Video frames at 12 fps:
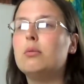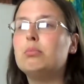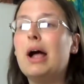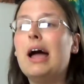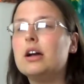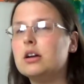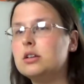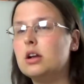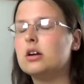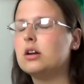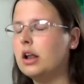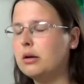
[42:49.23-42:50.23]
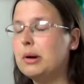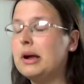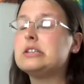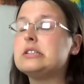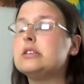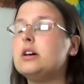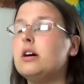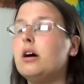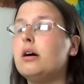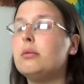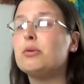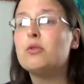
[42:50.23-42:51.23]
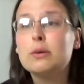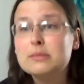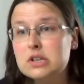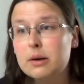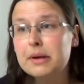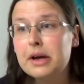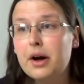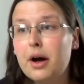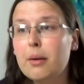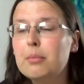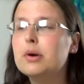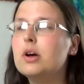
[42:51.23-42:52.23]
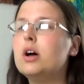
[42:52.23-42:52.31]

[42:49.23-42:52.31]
practice or not a practice, a, a performance coming up.